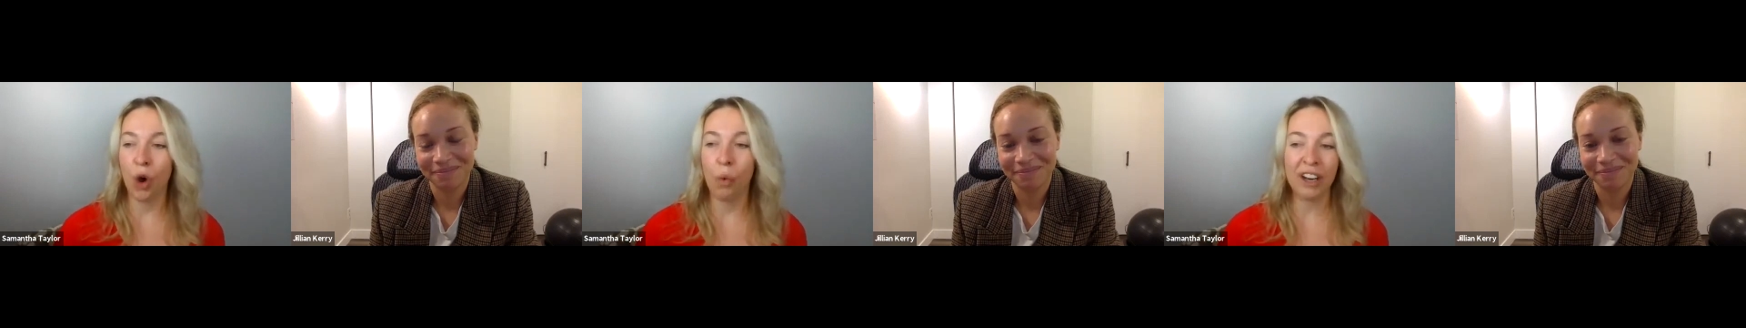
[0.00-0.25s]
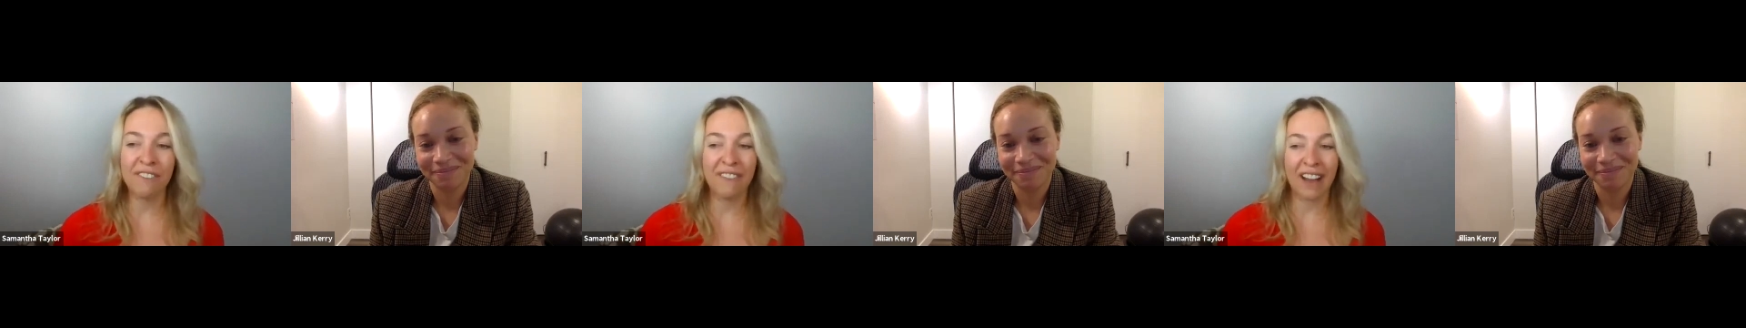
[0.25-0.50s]

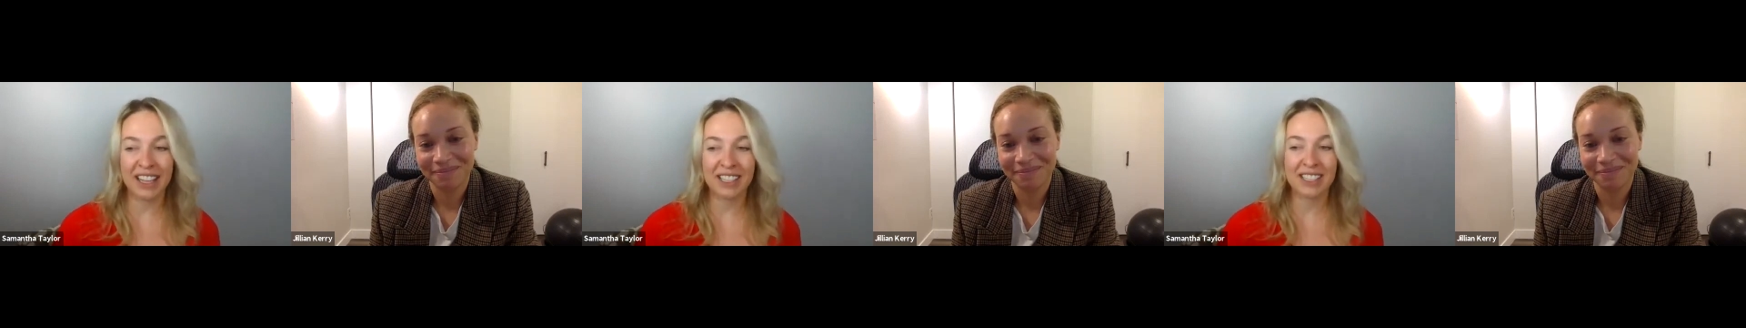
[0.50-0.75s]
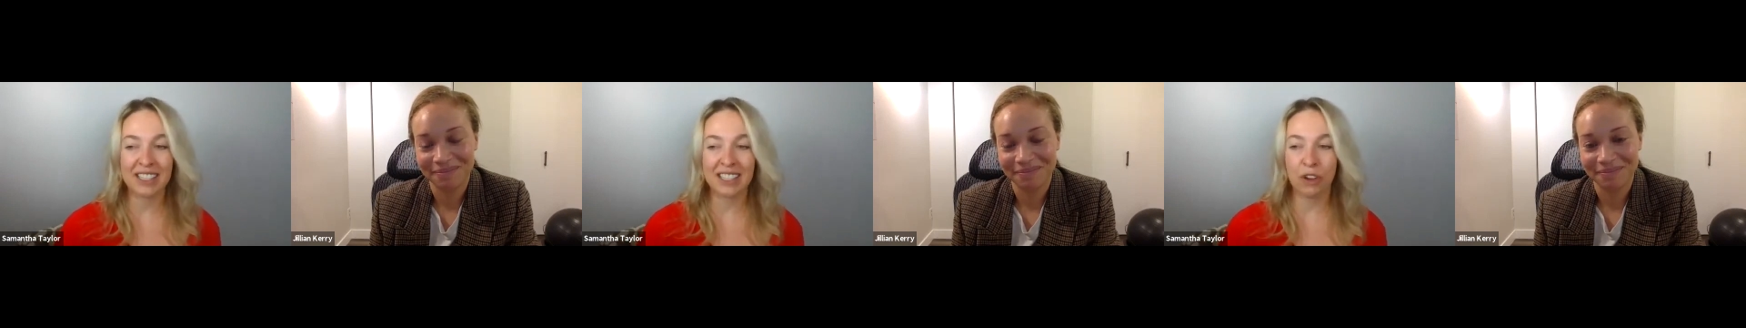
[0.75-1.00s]
Speaker 1: What advice
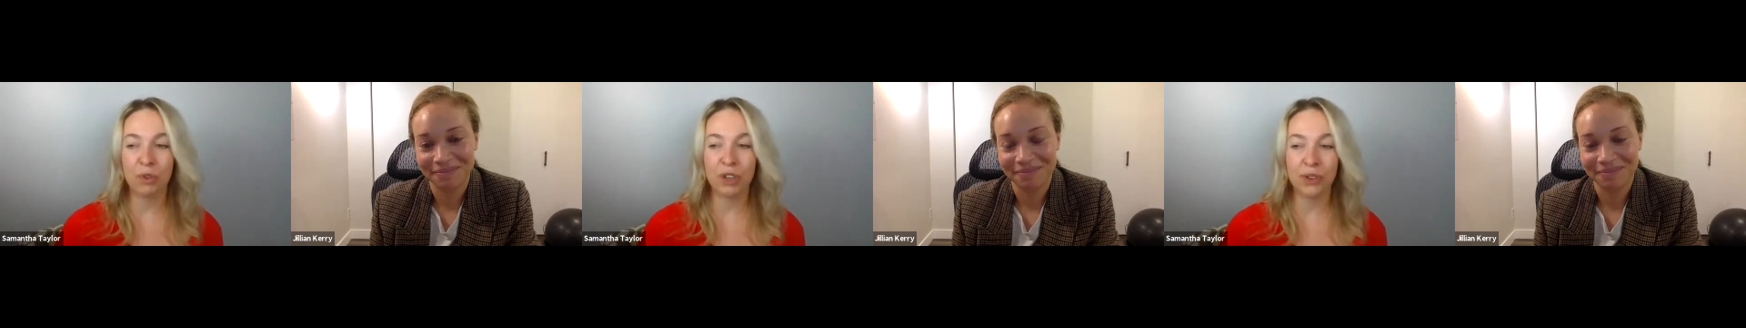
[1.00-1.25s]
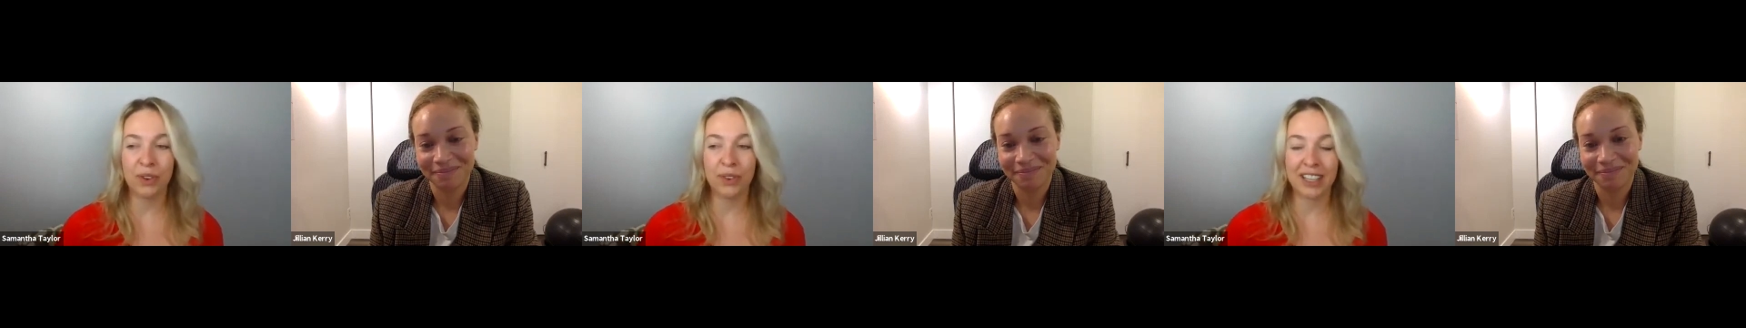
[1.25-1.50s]
would
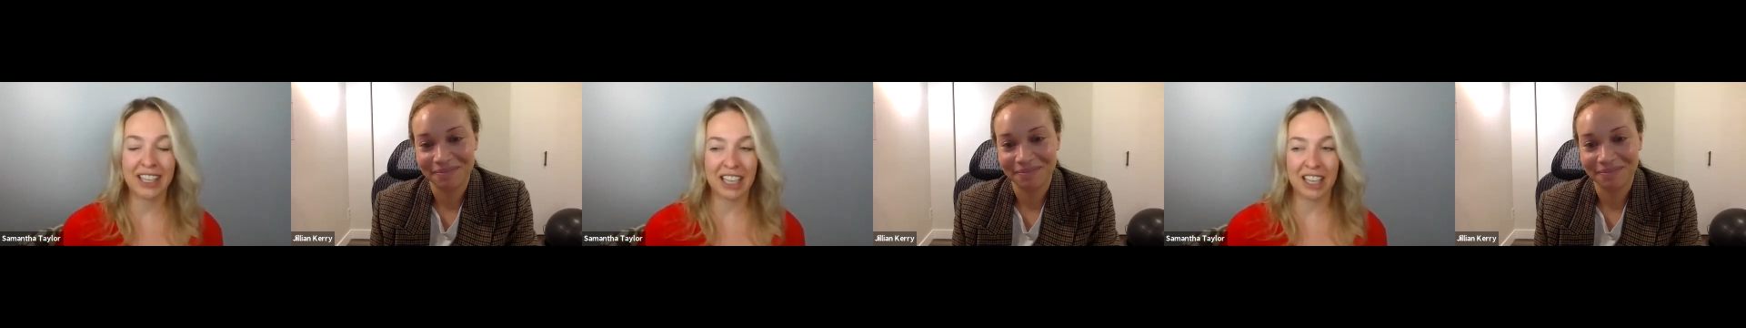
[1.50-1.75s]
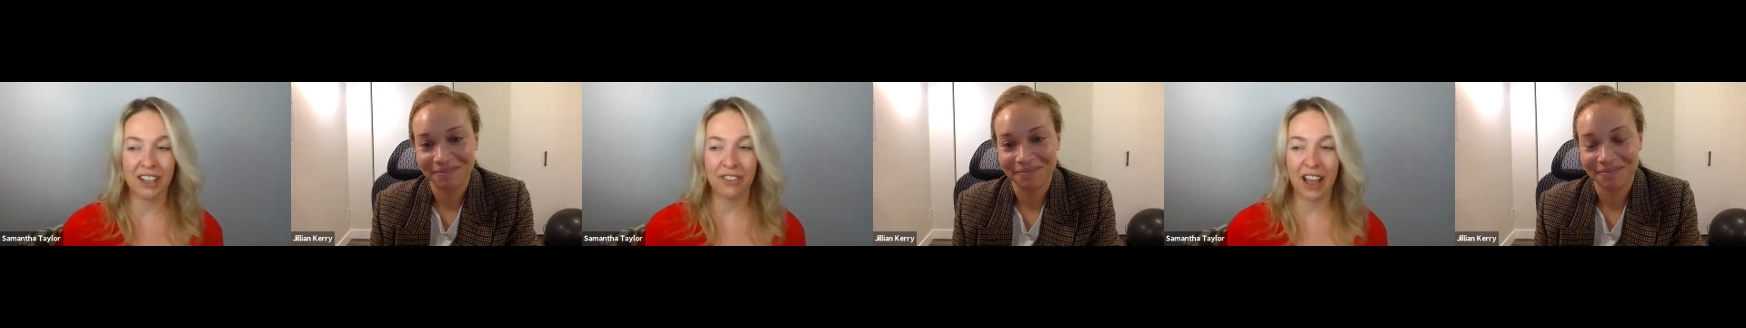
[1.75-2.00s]
you
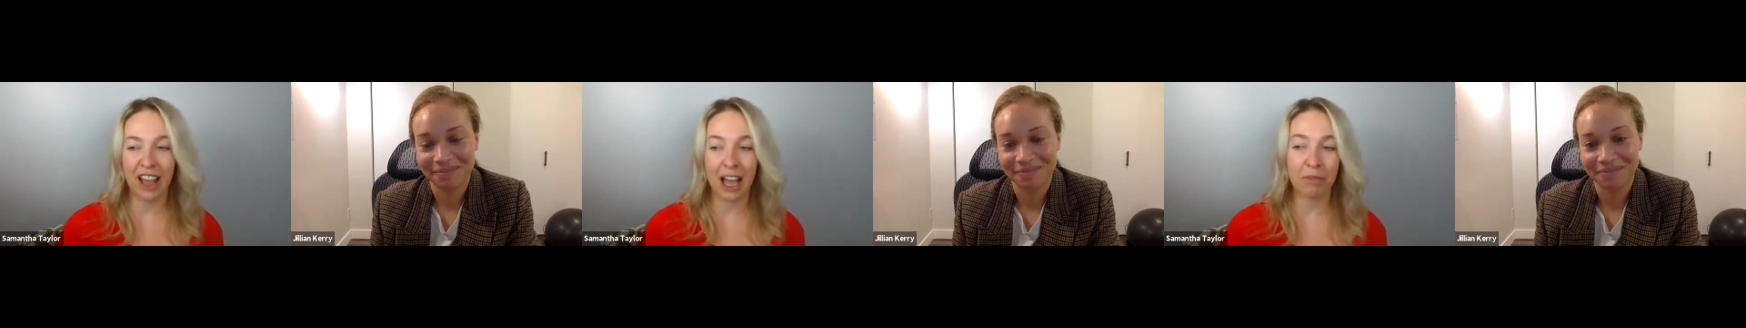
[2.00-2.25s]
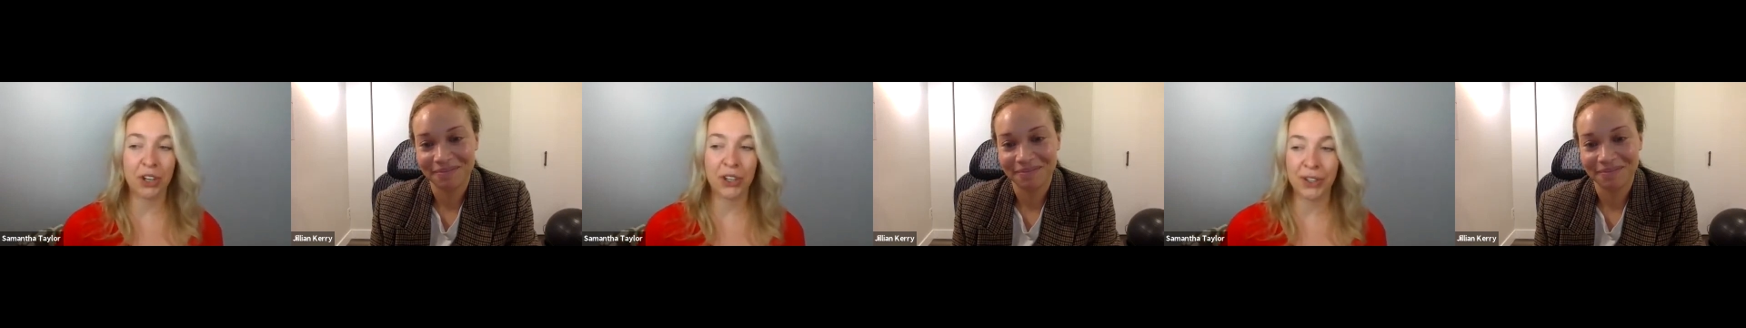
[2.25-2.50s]
give
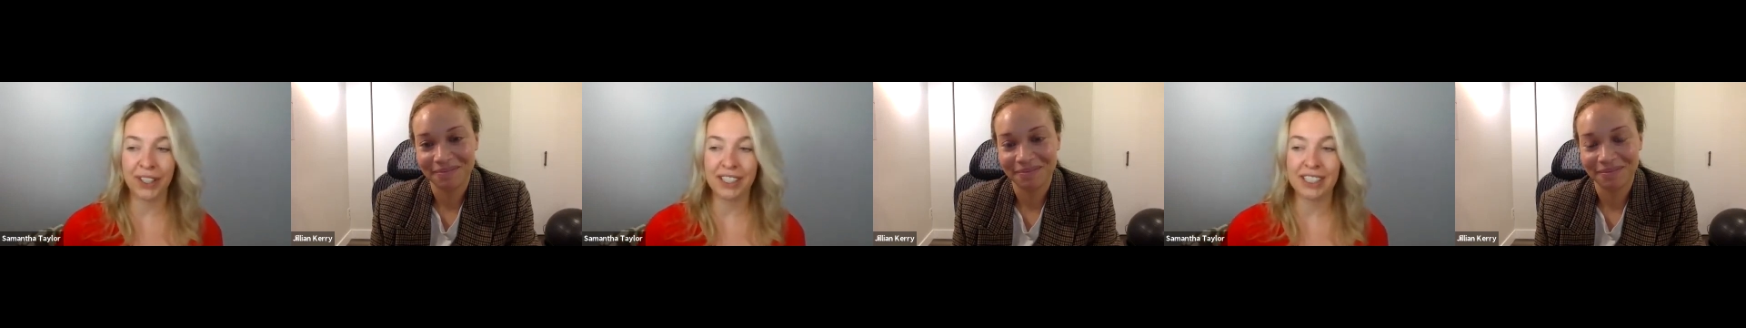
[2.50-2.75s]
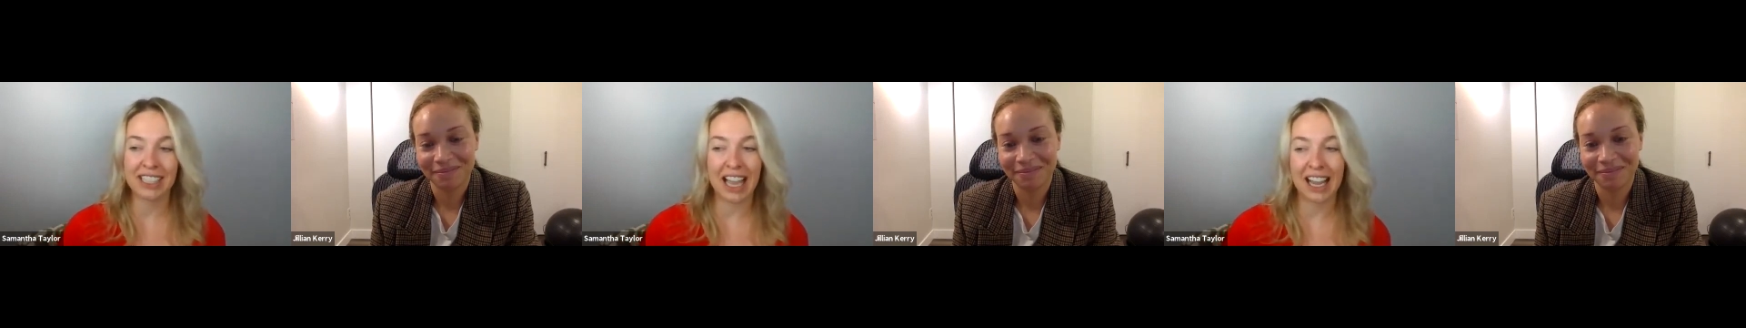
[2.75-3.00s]
um,
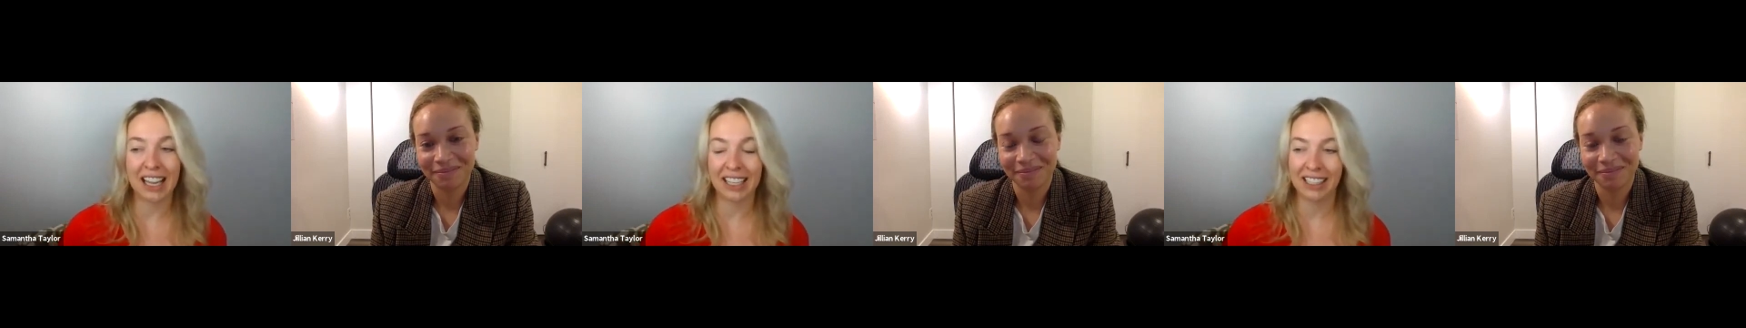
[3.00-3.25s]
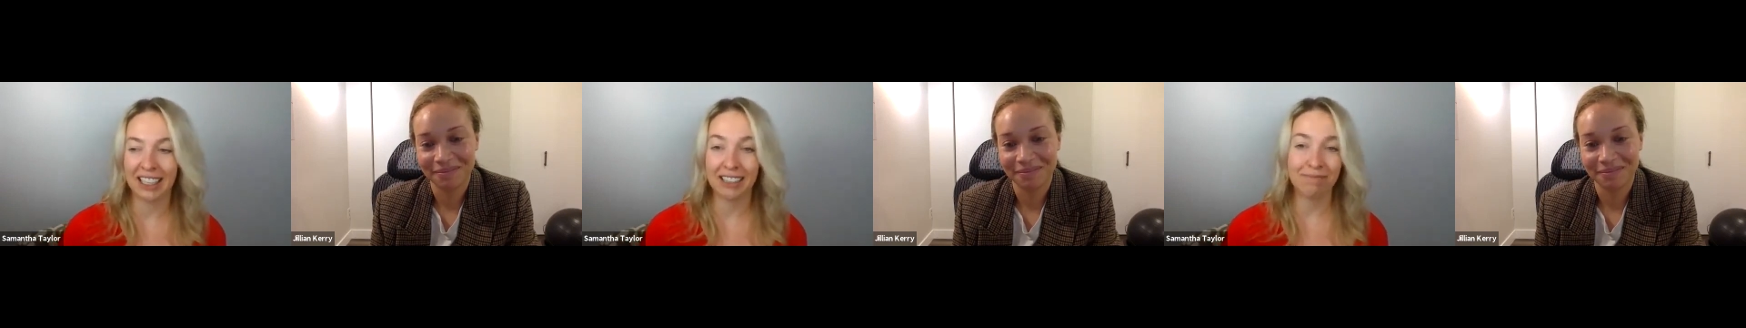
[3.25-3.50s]
current
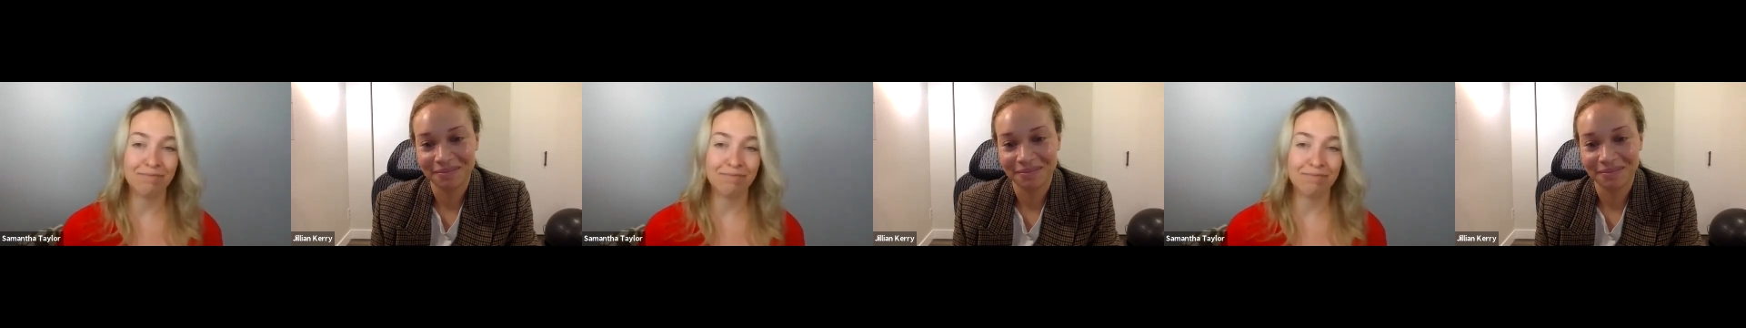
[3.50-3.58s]
Dell?